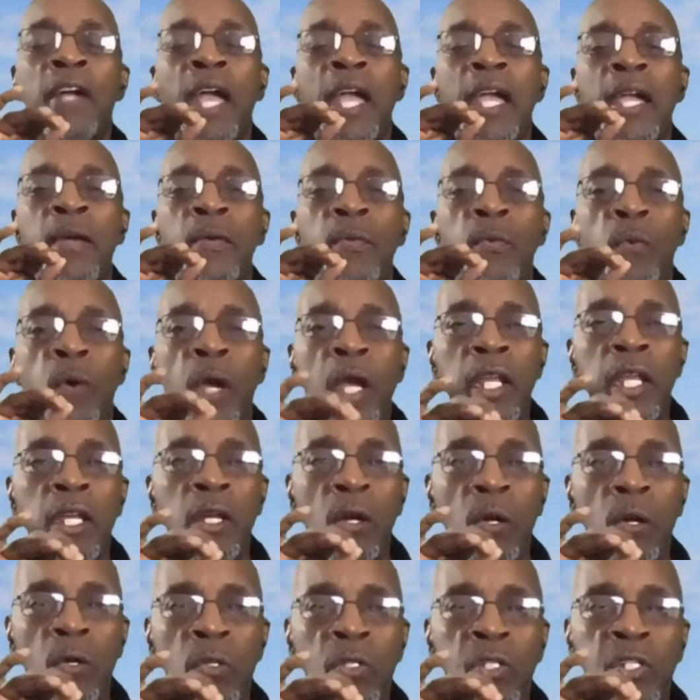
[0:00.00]
a
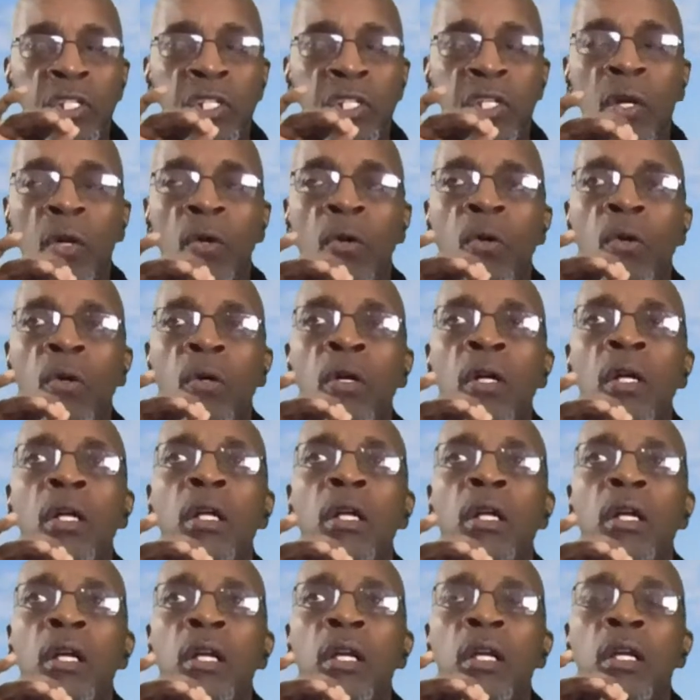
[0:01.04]
radio show
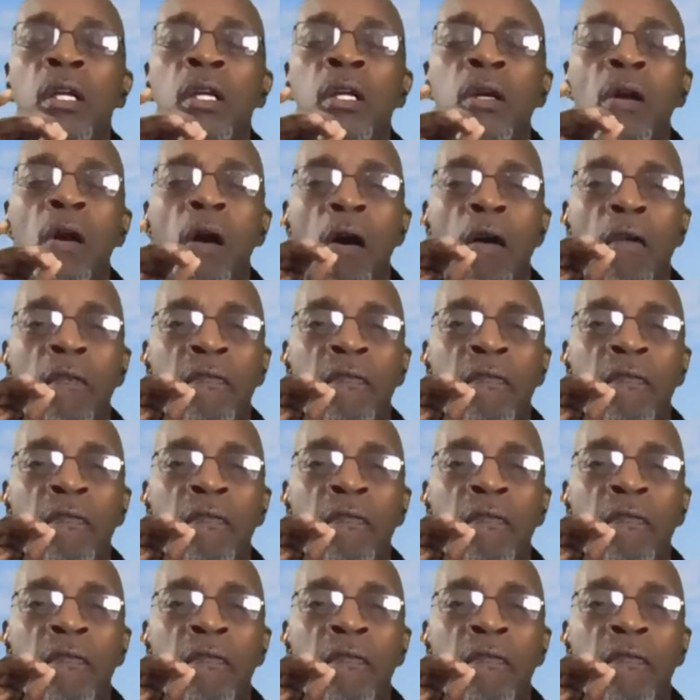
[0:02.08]
called